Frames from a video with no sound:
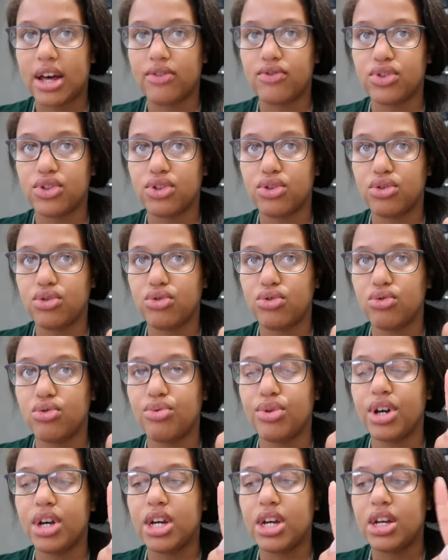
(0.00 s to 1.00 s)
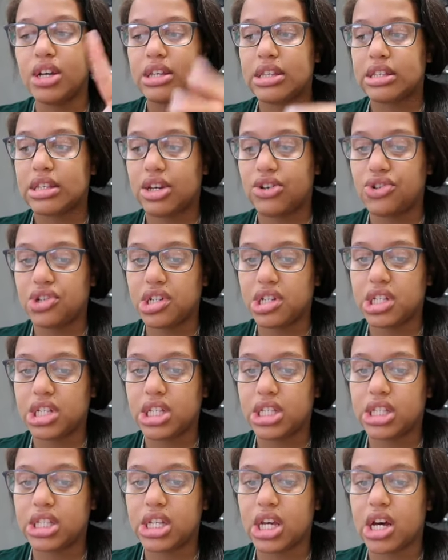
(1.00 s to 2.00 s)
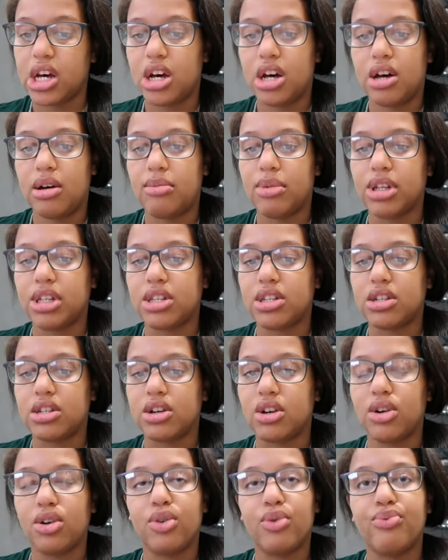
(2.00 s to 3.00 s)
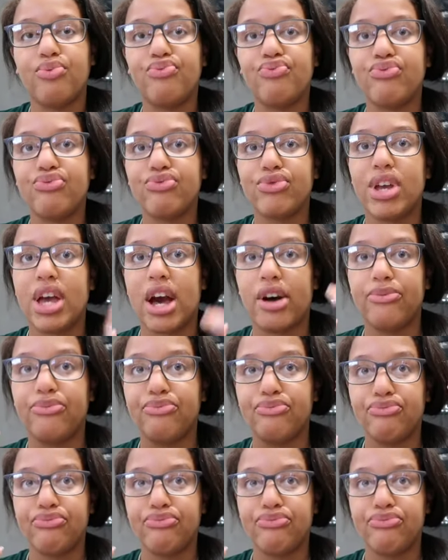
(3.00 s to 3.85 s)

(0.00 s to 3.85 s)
have two sessions, and so yeah.